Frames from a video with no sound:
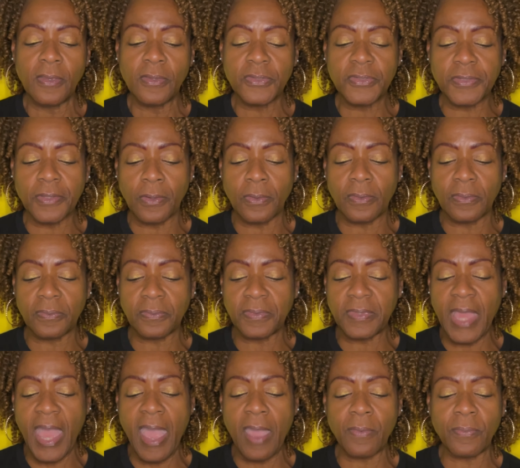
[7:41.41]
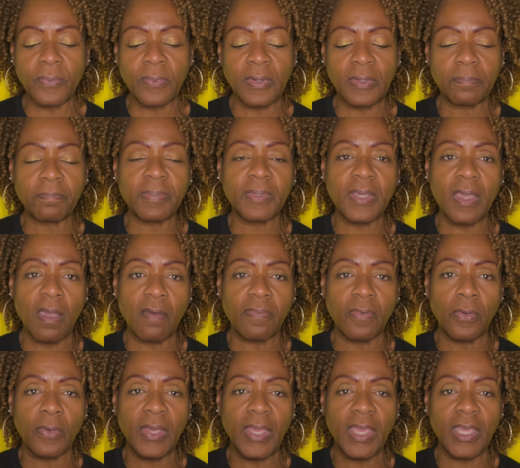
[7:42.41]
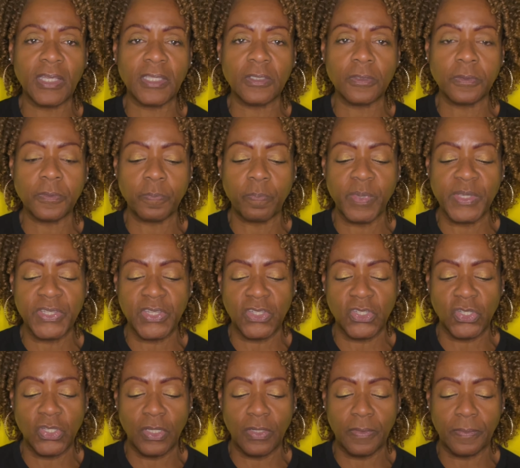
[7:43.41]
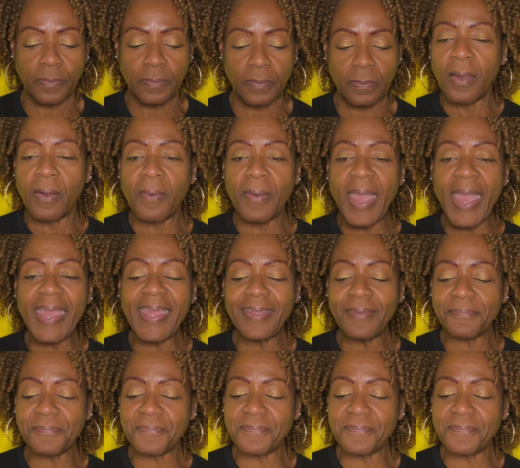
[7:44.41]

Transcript: So that would cover exposition. All right?